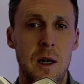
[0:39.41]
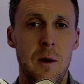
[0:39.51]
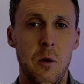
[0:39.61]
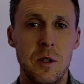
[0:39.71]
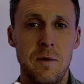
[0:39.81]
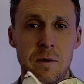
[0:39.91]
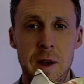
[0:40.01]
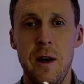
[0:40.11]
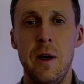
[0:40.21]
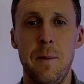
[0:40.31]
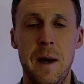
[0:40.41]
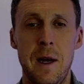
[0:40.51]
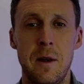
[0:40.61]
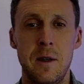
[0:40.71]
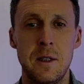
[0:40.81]
And what's very
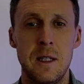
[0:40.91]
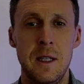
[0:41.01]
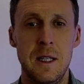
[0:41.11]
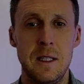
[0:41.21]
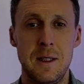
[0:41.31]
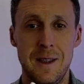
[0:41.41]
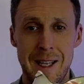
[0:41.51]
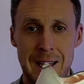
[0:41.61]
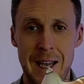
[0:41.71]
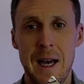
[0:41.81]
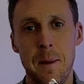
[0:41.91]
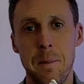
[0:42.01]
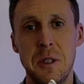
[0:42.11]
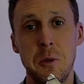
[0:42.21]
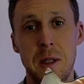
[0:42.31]
apparent is that the gap
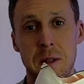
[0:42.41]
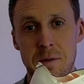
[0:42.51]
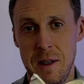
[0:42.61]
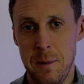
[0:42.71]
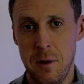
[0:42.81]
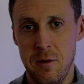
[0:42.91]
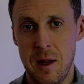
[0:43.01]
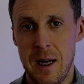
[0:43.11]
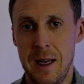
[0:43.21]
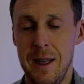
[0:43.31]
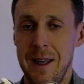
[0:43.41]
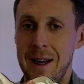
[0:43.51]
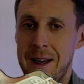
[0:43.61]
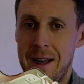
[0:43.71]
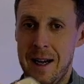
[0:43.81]
between the Vaporfly
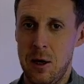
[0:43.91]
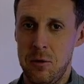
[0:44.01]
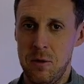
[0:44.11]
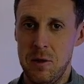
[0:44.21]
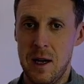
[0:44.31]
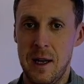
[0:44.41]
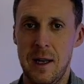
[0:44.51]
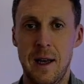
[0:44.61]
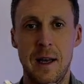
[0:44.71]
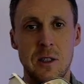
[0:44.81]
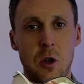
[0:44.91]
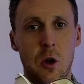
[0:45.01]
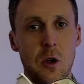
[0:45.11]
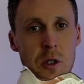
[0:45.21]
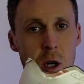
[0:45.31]
and Alphafly has
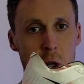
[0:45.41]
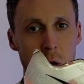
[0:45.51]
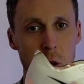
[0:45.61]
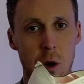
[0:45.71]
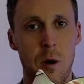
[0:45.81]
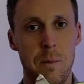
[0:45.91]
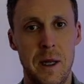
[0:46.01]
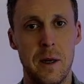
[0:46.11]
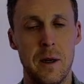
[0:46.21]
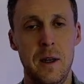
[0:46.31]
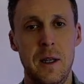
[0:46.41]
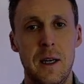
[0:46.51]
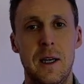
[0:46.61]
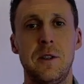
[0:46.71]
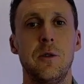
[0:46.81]
got a lot bigger
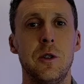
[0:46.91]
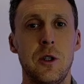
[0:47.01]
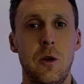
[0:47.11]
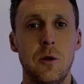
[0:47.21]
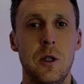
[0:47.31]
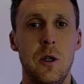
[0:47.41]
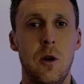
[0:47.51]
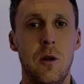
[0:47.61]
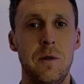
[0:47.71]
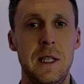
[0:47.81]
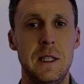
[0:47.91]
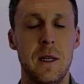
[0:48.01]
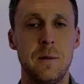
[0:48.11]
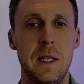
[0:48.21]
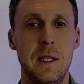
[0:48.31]
as a result of these
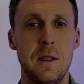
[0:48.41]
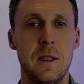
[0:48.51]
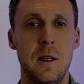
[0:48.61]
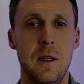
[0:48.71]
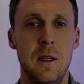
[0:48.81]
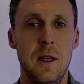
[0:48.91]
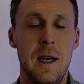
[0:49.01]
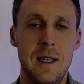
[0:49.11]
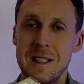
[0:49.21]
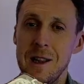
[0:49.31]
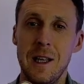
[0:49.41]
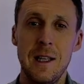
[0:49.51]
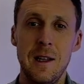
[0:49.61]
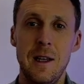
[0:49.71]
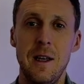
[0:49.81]
updates. And it's
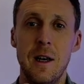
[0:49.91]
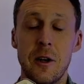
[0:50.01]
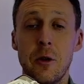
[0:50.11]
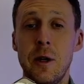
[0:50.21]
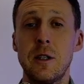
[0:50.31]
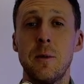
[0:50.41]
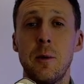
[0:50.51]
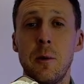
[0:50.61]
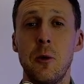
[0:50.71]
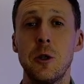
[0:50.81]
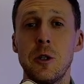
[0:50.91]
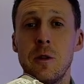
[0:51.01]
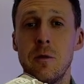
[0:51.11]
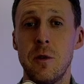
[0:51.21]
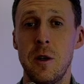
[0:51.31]
likely a greater proportion
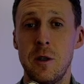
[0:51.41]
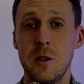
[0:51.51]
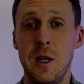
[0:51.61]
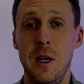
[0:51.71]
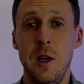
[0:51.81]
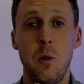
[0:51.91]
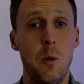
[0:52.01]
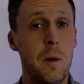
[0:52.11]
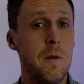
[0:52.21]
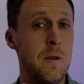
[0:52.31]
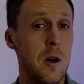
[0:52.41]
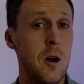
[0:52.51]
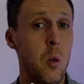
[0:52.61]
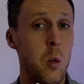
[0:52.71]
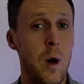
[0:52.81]
of runners will prefer
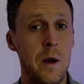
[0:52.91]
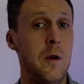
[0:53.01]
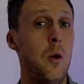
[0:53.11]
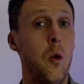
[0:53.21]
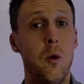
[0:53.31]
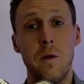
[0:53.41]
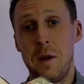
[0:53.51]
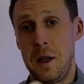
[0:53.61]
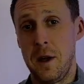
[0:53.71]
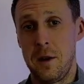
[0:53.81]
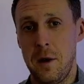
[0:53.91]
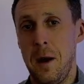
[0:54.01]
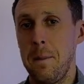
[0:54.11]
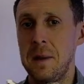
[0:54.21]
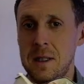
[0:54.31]
one over the other,
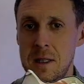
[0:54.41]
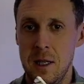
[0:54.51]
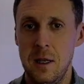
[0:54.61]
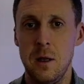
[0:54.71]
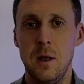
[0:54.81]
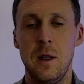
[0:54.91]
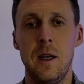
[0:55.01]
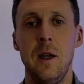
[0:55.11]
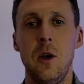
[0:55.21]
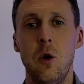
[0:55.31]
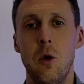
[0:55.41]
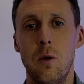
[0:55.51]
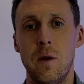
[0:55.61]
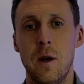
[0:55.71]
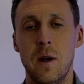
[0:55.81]
particularly
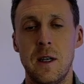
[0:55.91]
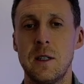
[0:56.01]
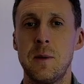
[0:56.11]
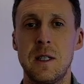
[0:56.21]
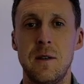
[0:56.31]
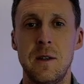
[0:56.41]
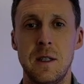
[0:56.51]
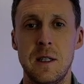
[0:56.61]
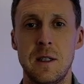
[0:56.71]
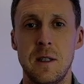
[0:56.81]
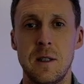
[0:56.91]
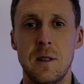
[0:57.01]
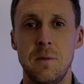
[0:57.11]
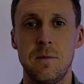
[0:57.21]
over a specific distance.